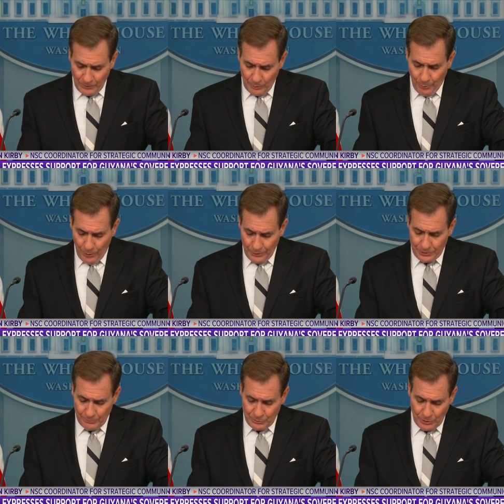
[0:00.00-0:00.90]
the
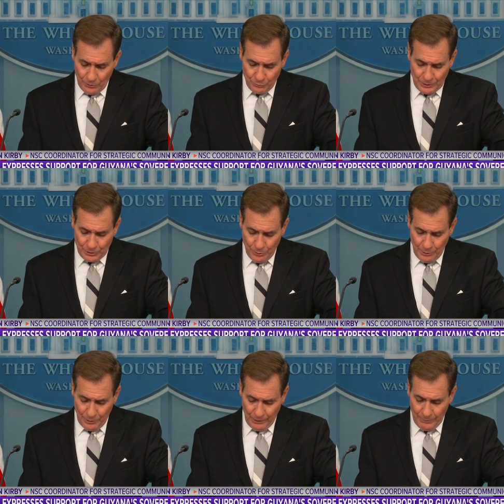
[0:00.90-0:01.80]
parties themselves reach a
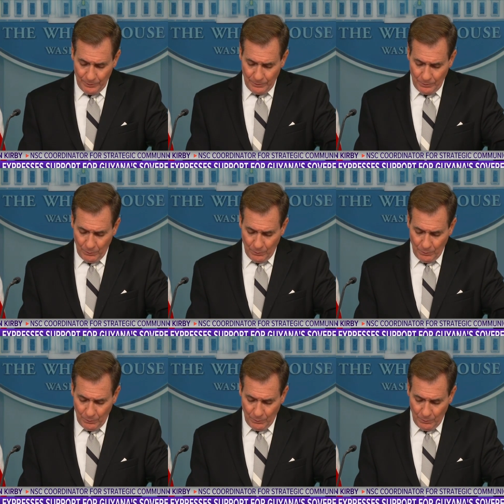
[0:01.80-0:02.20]
new agreement